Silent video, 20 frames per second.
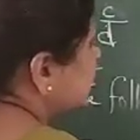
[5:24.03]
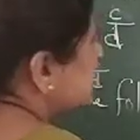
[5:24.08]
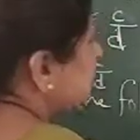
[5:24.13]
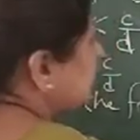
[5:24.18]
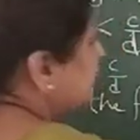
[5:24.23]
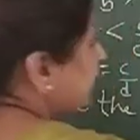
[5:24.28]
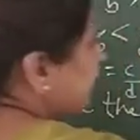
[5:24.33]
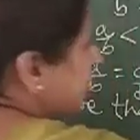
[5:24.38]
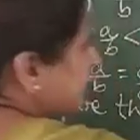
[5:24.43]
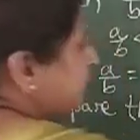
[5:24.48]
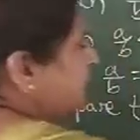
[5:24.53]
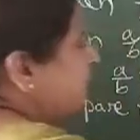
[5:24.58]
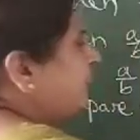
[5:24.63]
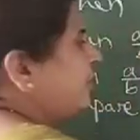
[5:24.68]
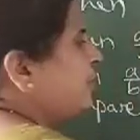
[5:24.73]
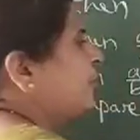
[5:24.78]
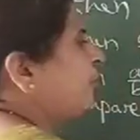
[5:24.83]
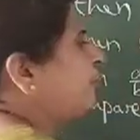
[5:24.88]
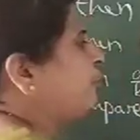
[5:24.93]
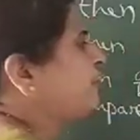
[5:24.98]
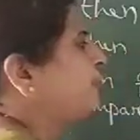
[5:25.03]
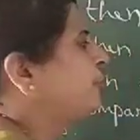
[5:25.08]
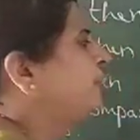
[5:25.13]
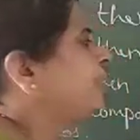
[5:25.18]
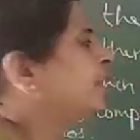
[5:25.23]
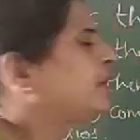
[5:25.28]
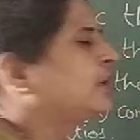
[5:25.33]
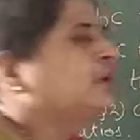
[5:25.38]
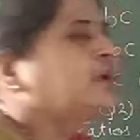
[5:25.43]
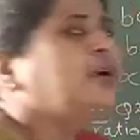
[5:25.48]
is the one way of
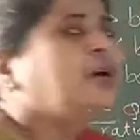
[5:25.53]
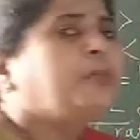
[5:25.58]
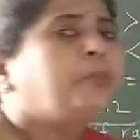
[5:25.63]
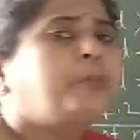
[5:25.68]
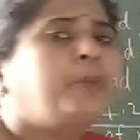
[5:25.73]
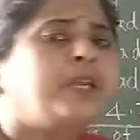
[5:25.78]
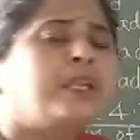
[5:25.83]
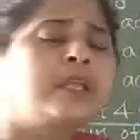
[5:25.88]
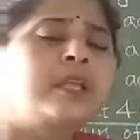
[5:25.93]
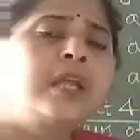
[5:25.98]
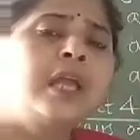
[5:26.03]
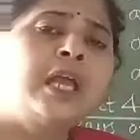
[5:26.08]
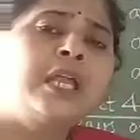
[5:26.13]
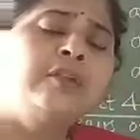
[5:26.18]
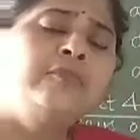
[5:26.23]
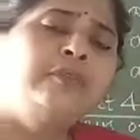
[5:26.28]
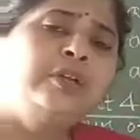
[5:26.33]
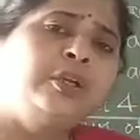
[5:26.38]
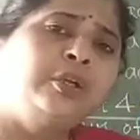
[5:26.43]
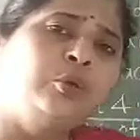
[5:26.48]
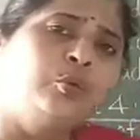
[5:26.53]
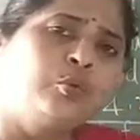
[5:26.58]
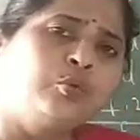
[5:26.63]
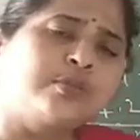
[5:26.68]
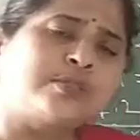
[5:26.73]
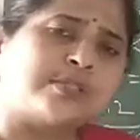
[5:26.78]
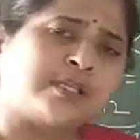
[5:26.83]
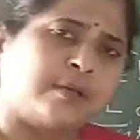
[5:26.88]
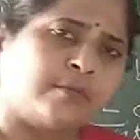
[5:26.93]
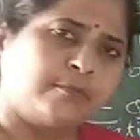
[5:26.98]
doing. But can we do
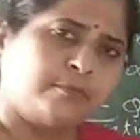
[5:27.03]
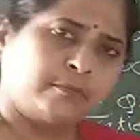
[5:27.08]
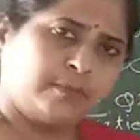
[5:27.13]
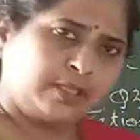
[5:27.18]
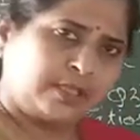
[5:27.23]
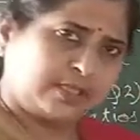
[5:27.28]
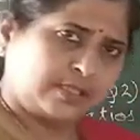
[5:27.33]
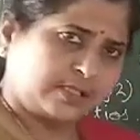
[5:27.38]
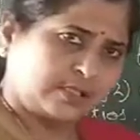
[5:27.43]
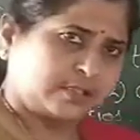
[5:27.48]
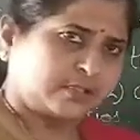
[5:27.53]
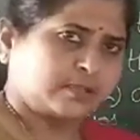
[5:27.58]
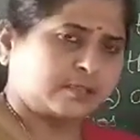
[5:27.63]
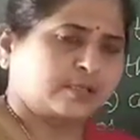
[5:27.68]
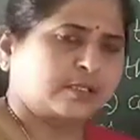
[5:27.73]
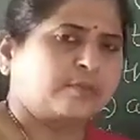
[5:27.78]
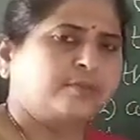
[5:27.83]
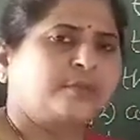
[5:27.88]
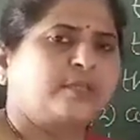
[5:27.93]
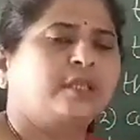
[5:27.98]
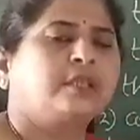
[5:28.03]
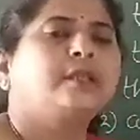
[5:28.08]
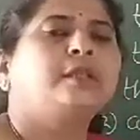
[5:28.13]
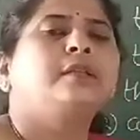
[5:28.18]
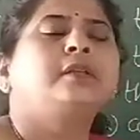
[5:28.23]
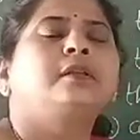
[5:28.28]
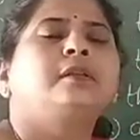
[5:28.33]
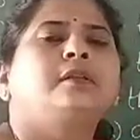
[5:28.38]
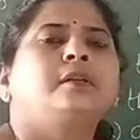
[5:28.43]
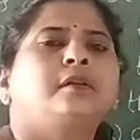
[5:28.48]
something
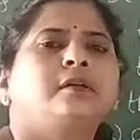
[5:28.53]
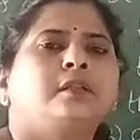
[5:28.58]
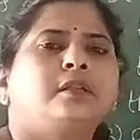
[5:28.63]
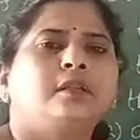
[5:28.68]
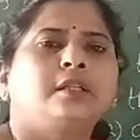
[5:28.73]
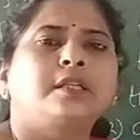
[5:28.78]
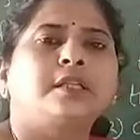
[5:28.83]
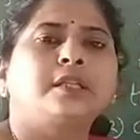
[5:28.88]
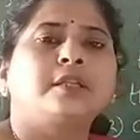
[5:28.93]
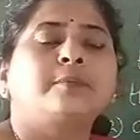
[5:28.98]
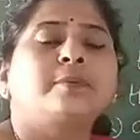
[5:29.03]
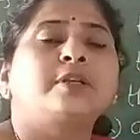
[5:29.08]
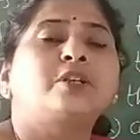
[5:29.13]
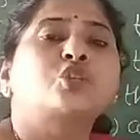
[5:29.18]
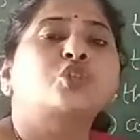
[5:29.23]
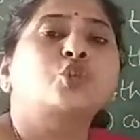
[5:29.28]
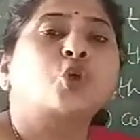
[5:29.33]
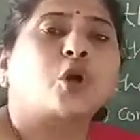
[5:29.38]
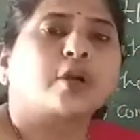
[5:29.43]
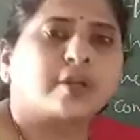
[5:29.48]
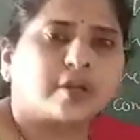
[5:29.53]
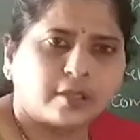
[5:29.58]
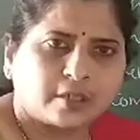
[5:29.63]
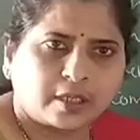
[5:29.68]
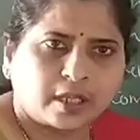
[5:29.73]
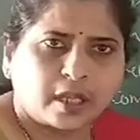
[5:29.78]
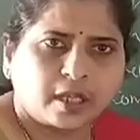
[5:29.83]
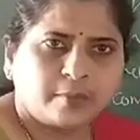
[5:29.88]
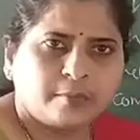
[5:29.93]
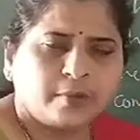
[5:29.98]
in a little bit shorter
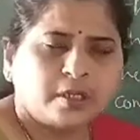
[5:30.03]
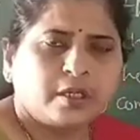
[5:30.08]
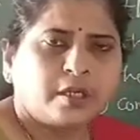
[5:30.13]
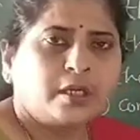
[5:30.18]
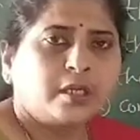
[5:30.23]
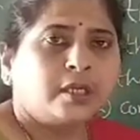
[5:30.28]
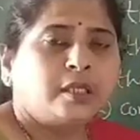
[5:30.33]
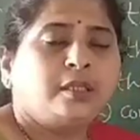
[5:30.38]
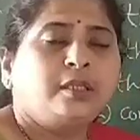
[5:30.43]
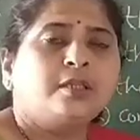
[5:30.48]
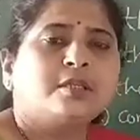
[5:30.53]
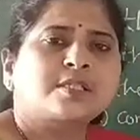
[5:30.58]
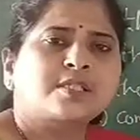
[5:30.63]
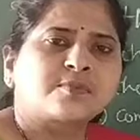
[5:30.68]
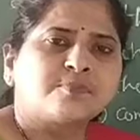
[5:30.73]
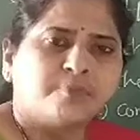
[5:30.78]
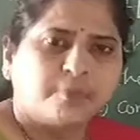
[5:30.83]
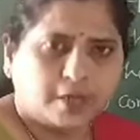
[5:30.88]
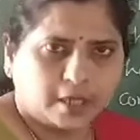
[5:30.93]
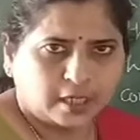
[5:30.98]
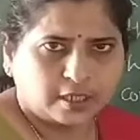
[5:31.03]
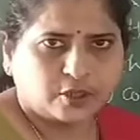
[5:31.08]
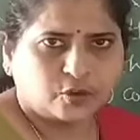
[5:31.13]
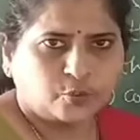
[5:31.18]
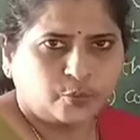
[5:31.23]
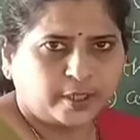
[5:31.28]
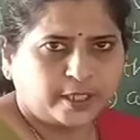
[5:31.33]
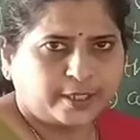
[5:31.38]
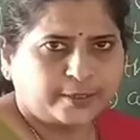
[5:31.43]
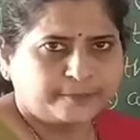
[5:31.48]
time in a smart
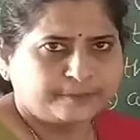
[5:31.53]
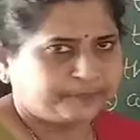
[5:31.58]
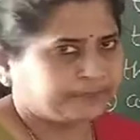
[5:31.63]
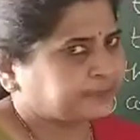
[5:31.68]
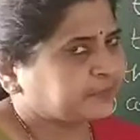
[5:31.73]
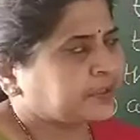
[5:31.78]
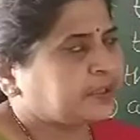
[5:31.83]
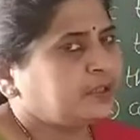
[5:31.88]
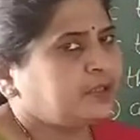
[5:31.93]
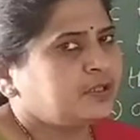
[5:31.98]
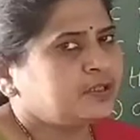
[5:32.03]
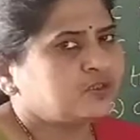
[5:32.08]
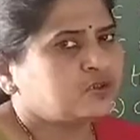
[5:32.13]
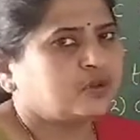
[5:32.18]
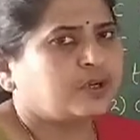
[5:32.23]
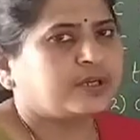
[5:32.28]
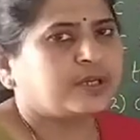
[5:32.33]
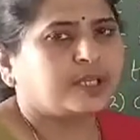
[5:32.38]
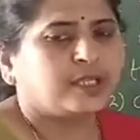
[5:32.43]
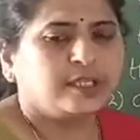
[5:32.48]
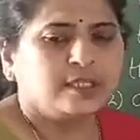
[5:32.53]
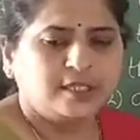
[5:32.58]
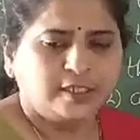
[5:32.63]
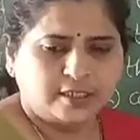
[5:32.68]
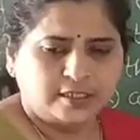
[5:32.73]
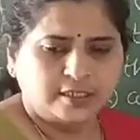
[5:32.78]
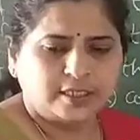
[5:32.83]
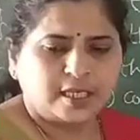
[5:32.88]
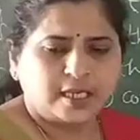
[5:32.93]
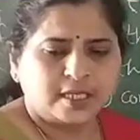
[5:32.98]
way? Certainly
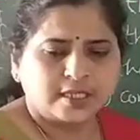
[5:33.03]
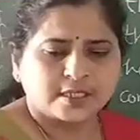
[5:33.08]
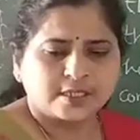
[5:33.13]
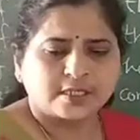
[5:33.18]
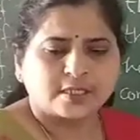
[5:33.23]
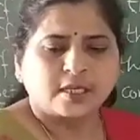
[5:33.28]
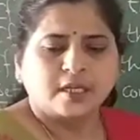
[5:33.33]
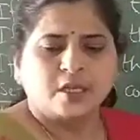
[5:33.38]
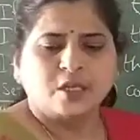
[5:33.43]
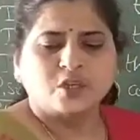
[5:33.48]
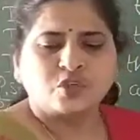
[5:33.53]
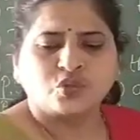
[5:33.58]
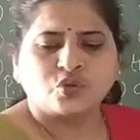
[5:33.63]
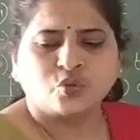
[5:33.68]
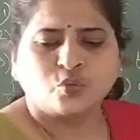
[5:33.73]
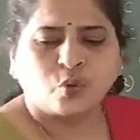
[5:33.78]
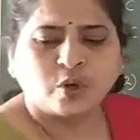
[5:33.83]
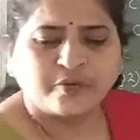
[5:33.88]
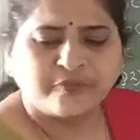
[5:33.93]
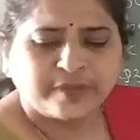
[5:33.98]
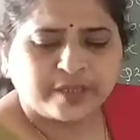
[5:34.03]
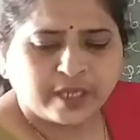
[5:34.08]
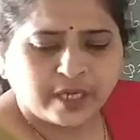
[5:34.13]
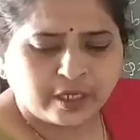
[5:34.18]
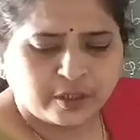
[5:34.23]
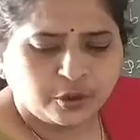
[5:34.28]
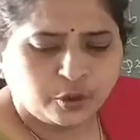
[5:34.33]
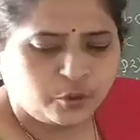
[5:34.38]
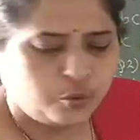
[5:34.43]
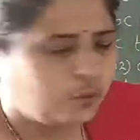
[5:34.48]
yes. So what we
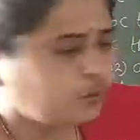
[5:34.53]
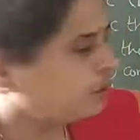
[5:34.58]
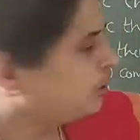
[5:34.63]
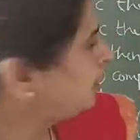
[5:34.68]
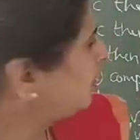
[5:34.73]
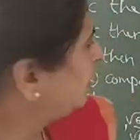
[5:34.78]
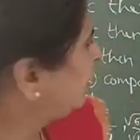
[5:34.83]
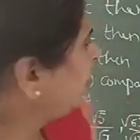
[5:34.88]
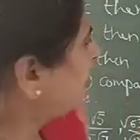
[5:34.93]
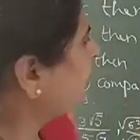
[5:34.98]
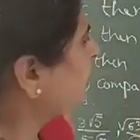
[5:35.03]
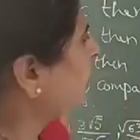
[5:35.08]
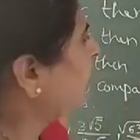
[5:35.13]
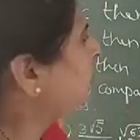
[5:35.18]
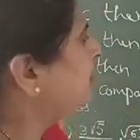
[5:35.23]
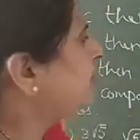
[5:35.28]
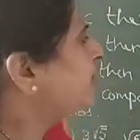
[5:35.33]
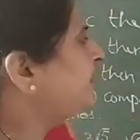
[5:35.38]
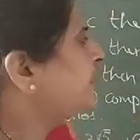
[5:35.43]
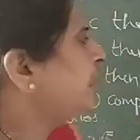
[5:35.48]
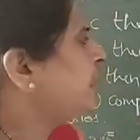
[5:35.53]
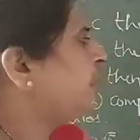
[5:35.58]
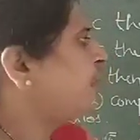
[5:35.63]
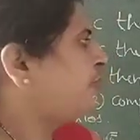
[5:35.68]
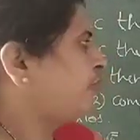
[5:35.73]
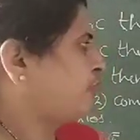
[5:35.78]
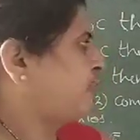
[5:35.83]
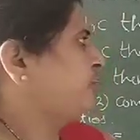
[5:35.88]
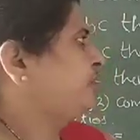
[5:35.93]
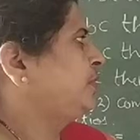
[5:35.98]
can do, now here we have
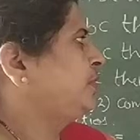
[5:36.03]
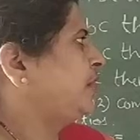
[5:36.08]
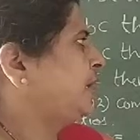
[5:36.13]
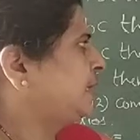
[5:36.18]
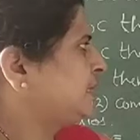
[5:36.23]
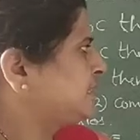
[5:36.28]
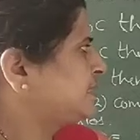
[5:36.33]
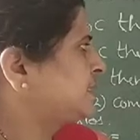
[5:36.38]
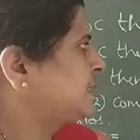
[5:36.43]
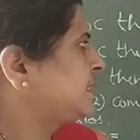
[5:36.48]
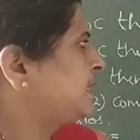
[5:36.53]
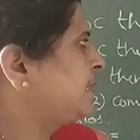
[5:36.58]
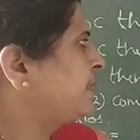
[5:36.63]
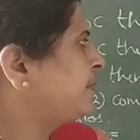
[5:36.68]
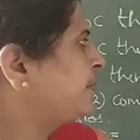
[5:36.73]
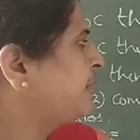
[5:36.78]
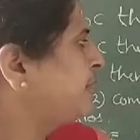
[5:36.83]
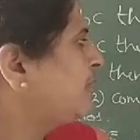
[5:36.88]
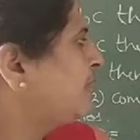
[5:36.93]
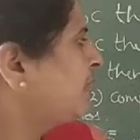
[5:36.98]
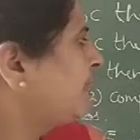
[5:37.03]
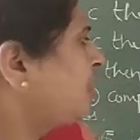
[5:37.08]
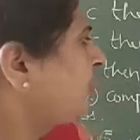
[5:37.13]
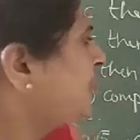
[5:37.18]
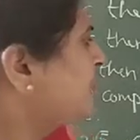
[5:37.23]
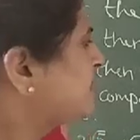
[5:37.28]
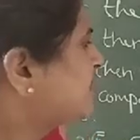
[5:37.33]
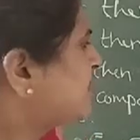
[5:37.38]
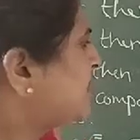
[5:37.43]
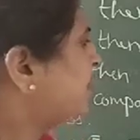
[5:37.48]
found the LCM. Now
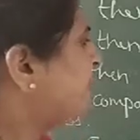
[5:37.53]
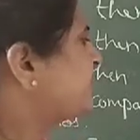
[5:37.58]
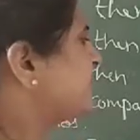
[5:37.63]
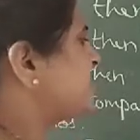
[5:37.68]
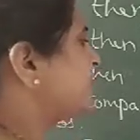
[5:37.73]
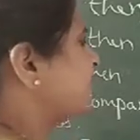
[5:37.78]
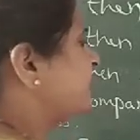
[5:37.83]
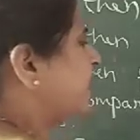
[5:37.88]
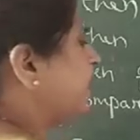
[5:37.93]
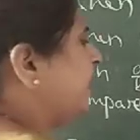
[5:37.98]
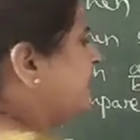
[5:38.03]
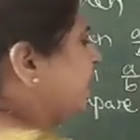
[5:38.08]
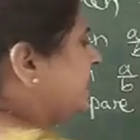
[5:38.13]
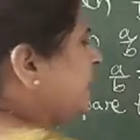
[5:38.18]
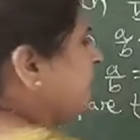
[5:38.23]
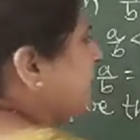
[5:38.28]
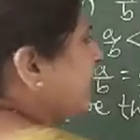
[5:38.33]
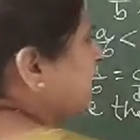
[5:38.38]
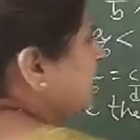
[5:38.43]
instead of just finding